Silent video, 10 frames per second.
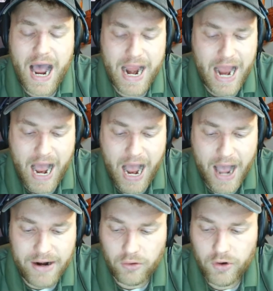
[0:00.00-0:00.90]

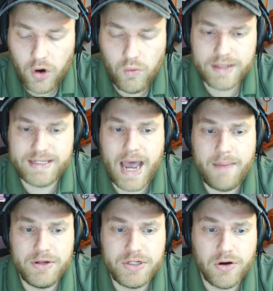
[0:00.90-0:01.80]
I don't know what's
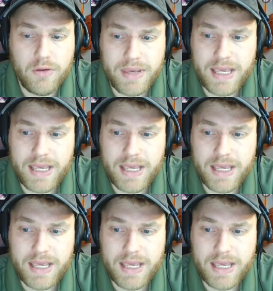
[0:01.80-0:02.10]
happened to him.